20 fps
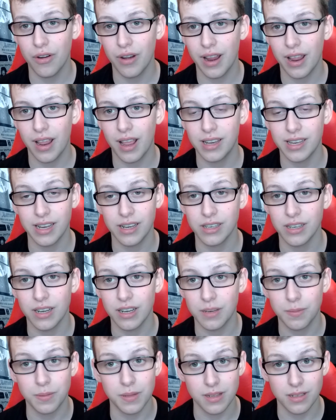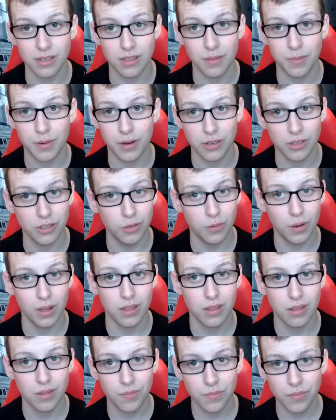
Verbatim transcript: uh, attention to pleasing the person you're with.